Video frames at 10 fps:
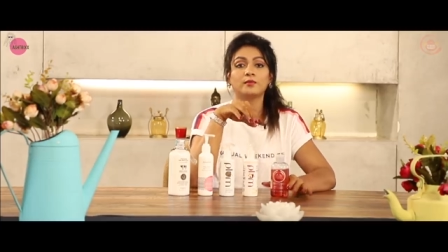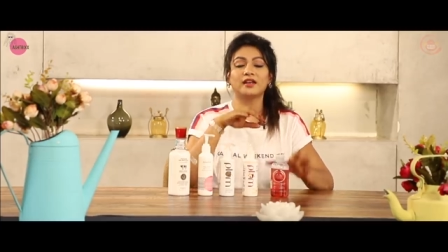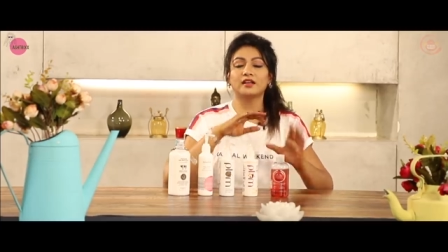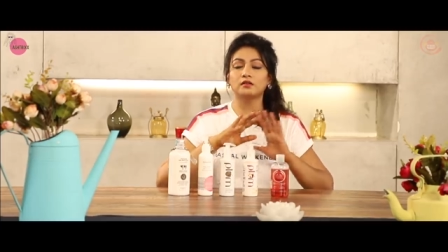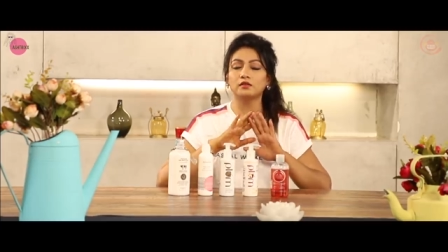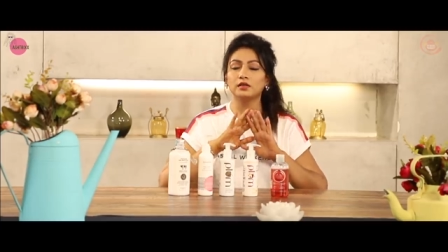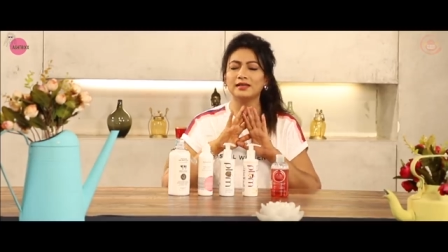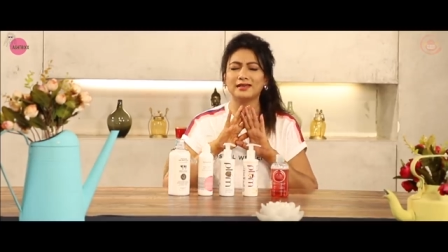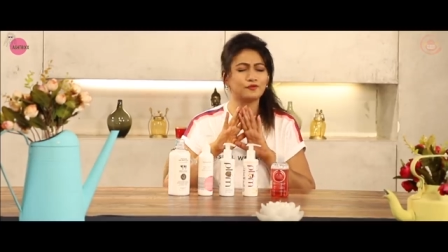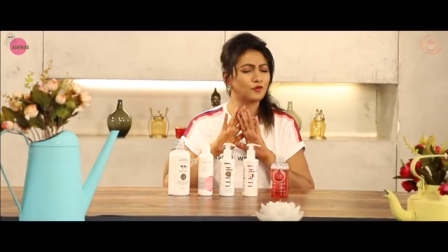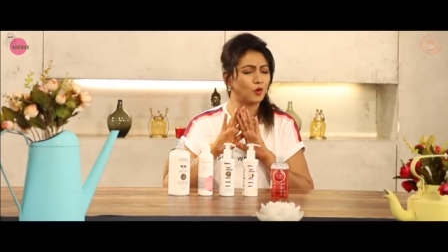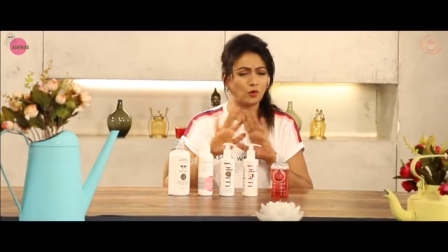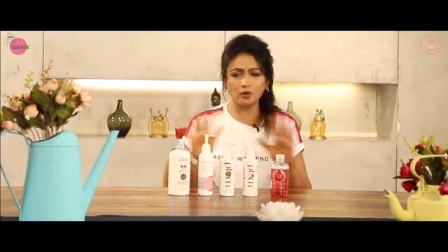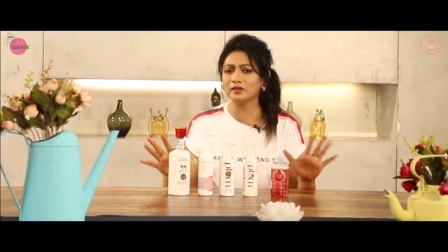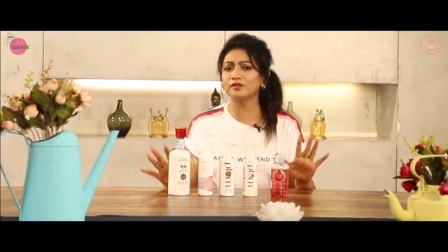but I really love
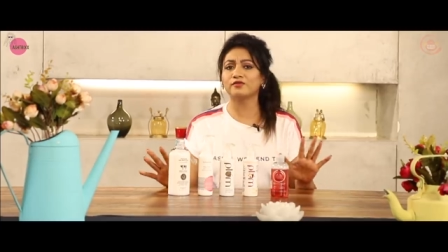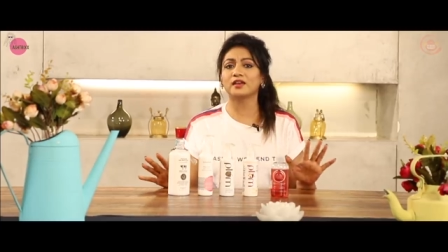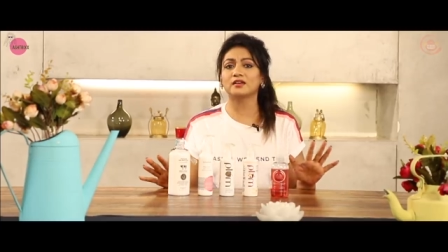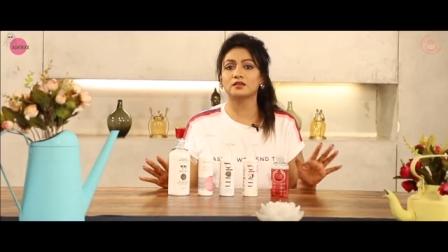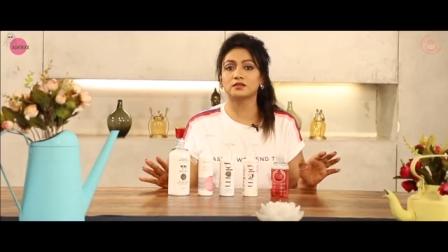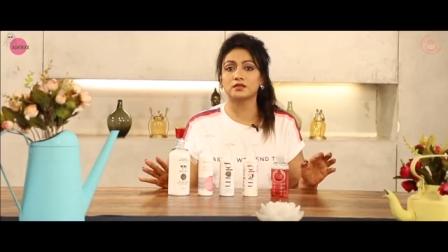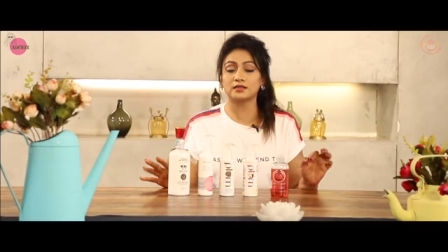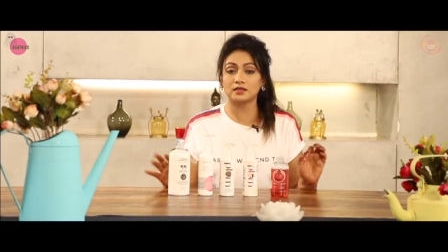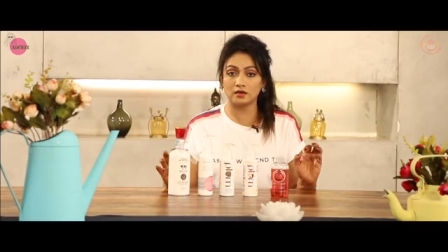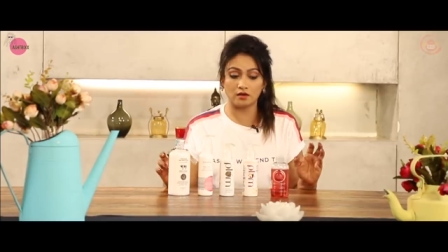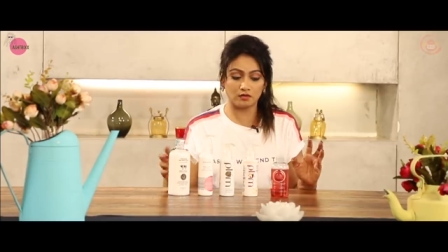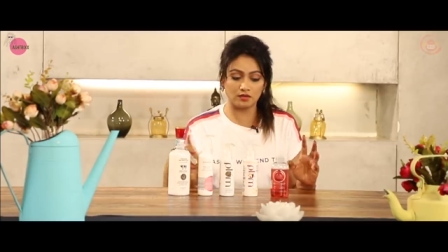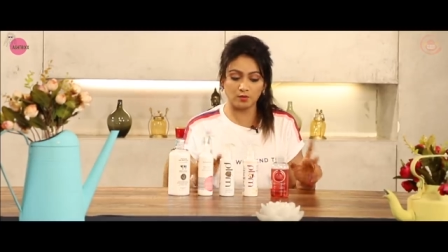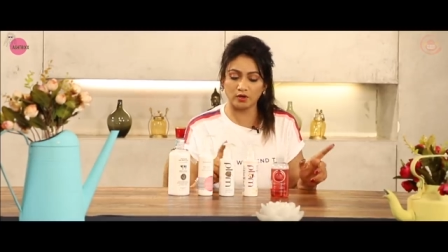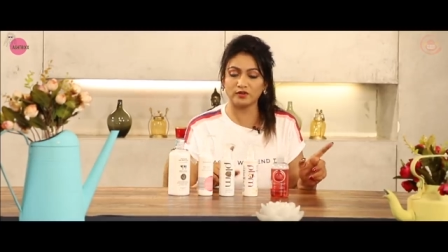all the fragrances in
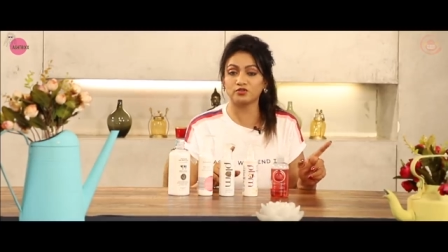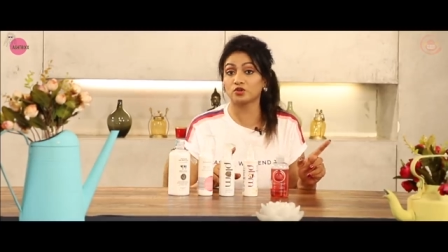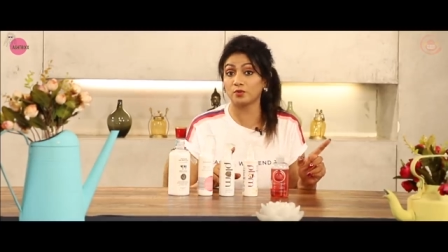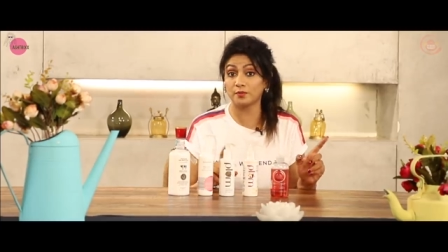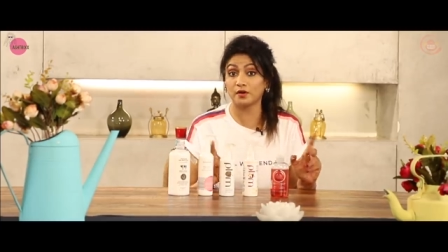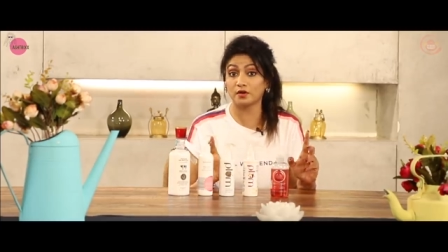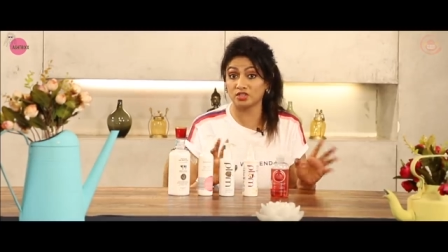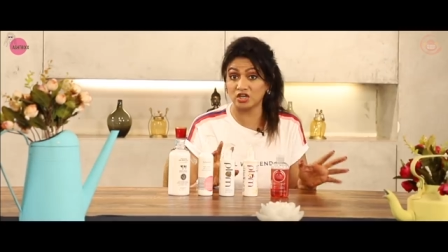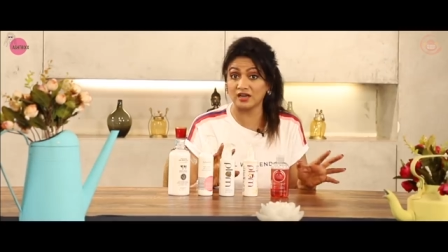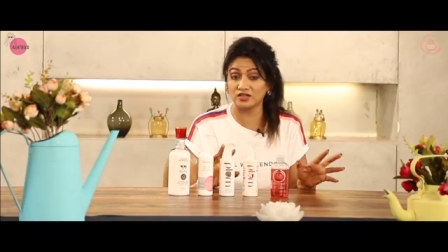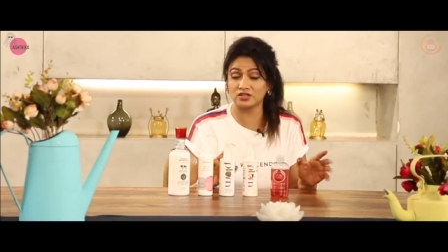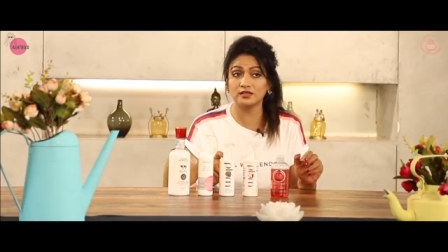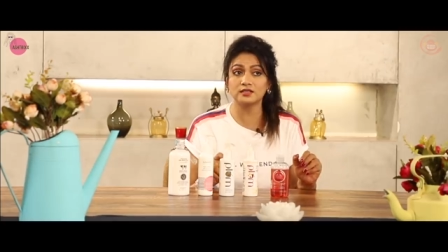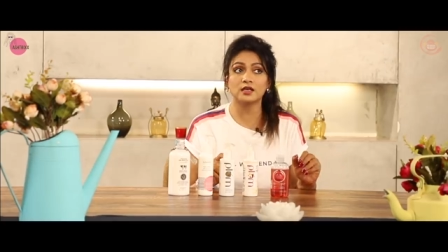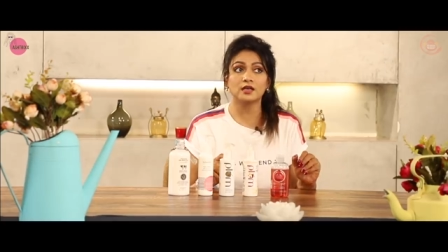the Body Shop shower
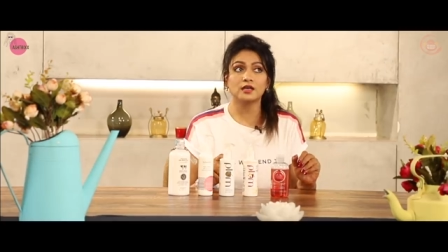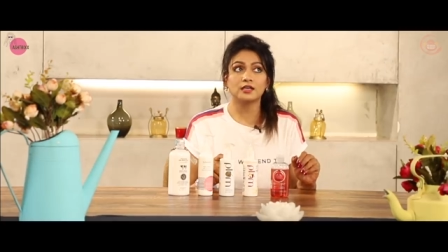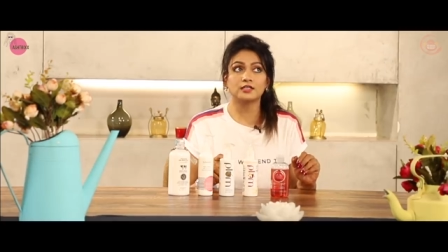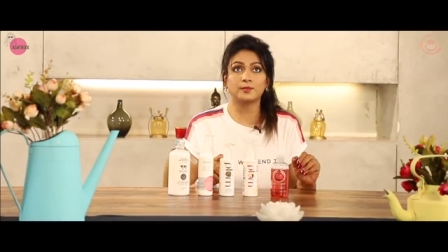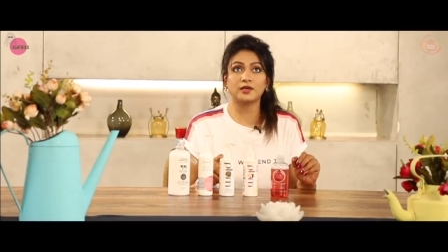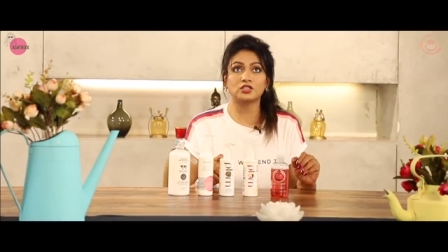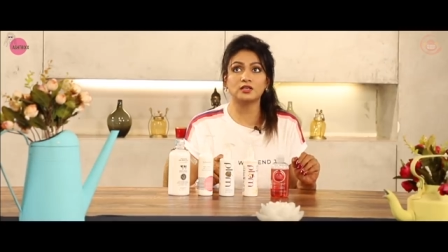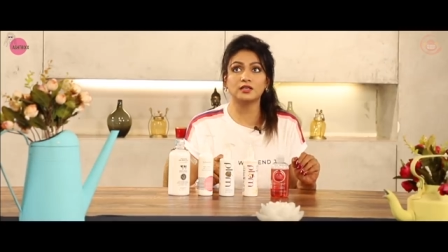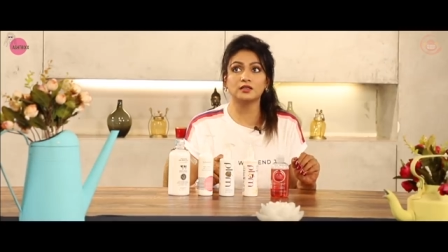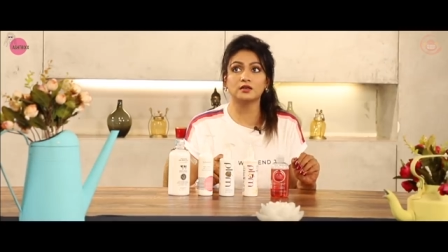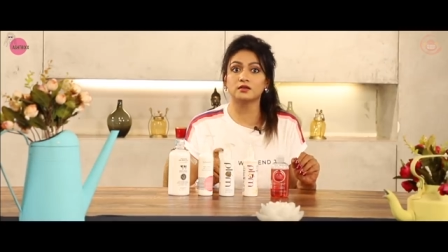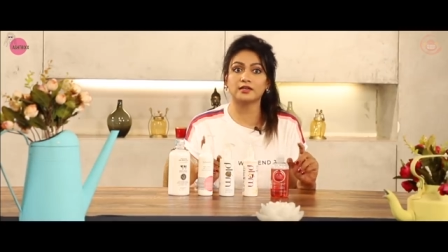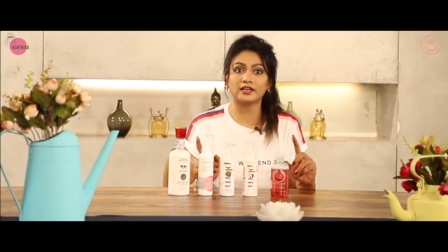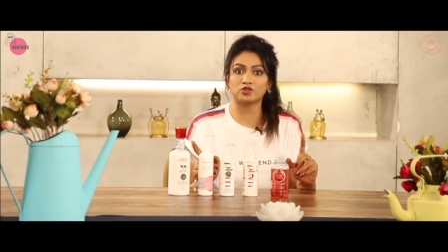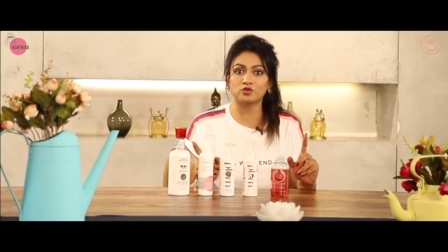gels, especially the
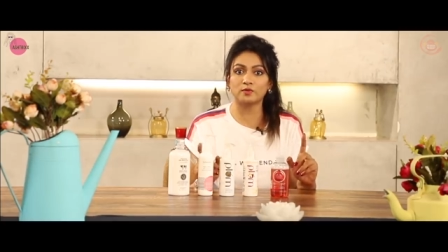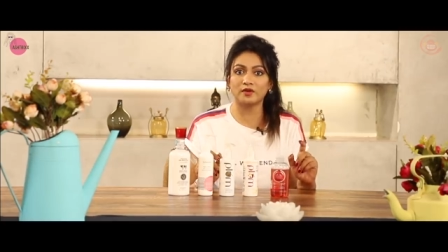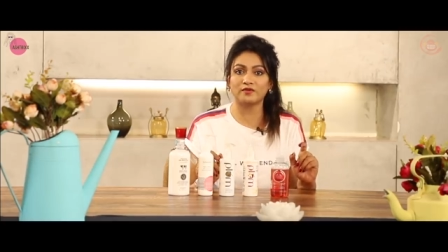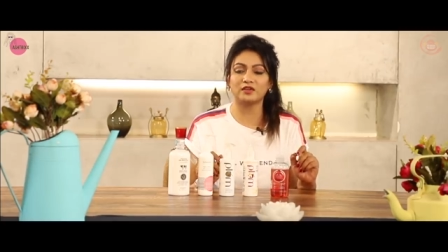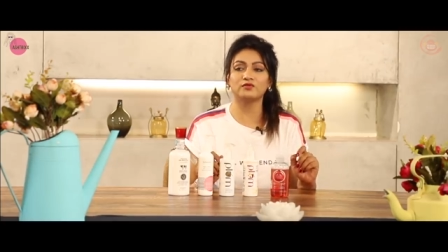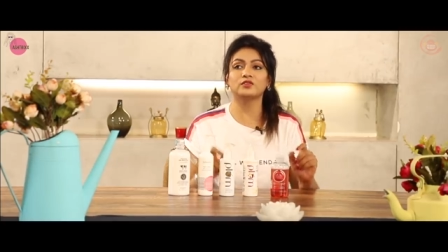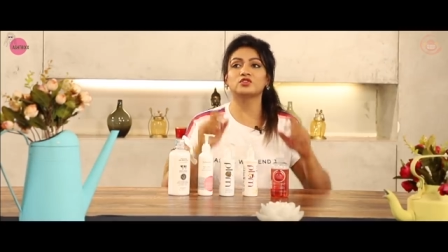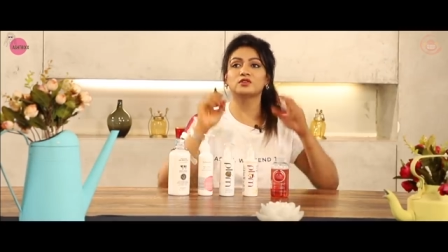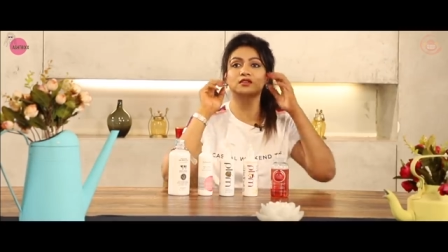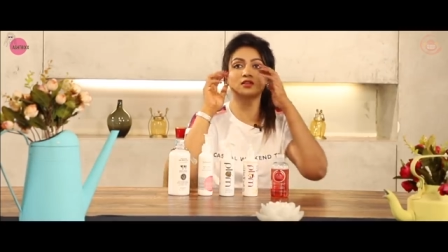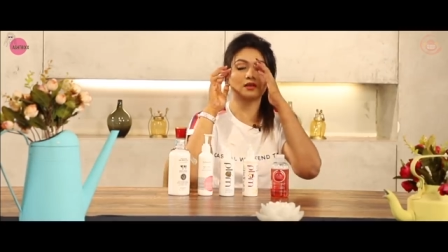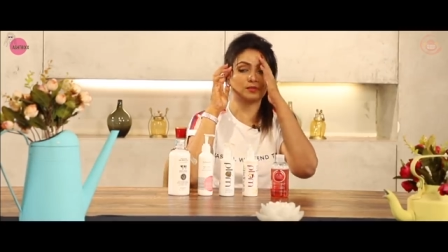Satsuma one which is